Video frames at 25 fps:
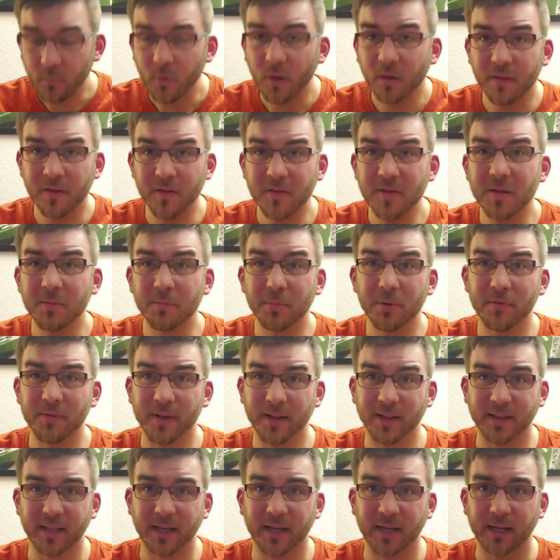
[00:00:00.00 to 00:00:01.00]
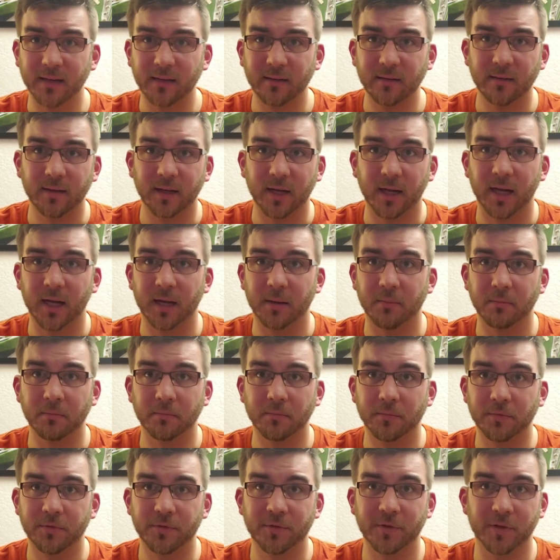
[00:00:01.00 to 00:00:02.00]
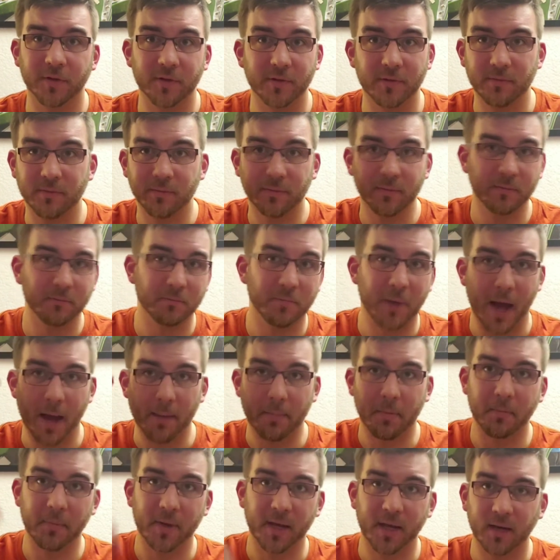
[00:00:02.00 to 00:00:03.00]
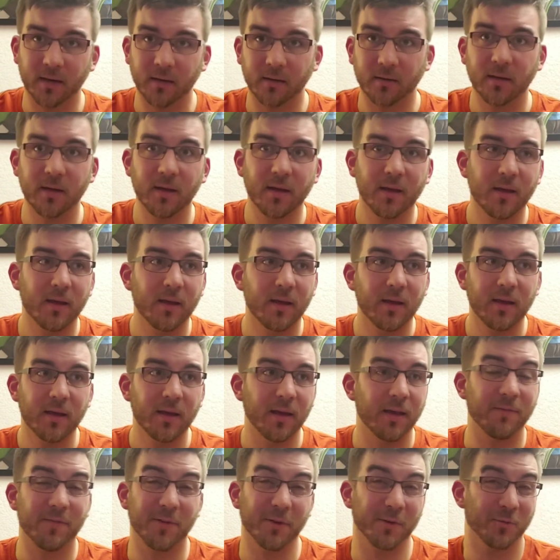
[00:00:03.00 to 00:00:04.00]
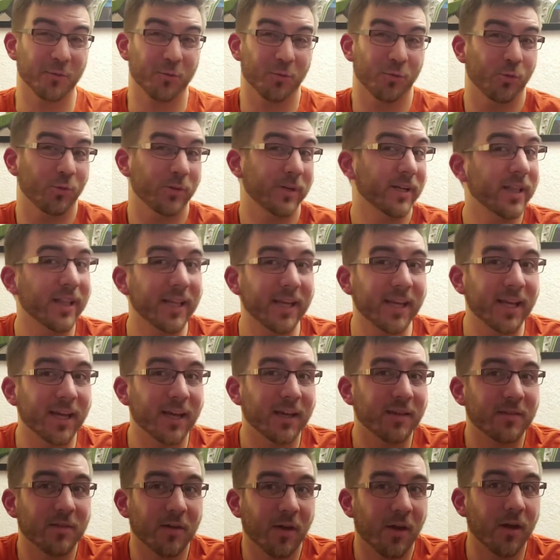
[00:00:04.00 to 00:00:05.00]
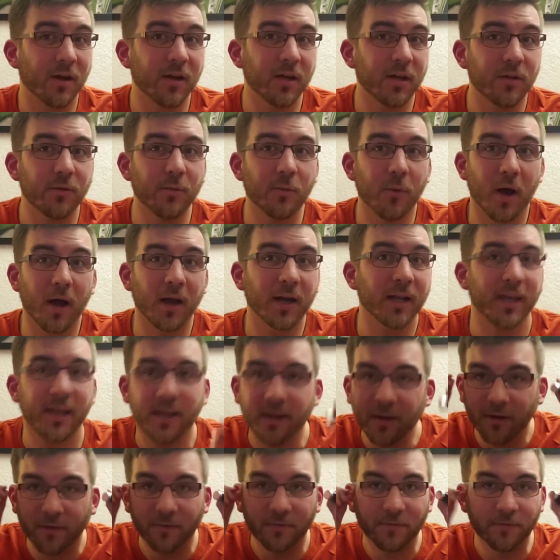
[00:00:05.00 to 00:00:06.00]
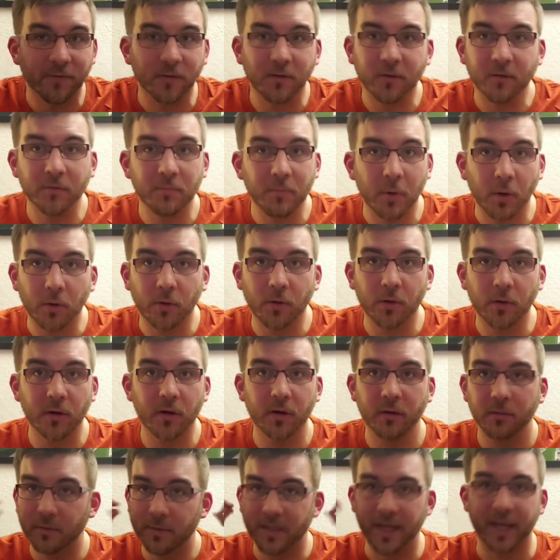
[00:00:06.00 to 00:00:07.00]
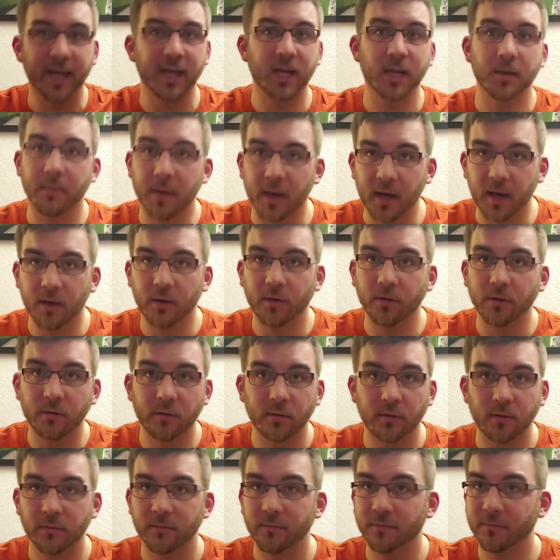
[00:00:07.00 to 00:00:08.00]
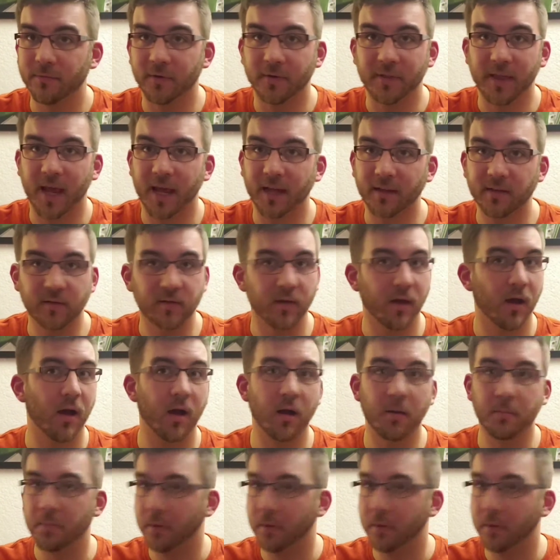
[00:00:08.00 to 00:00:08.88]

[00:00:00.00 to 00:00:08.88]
This can prevent that. Just pop them in. If there's really a song you want to hear full bore, take them out, for that song,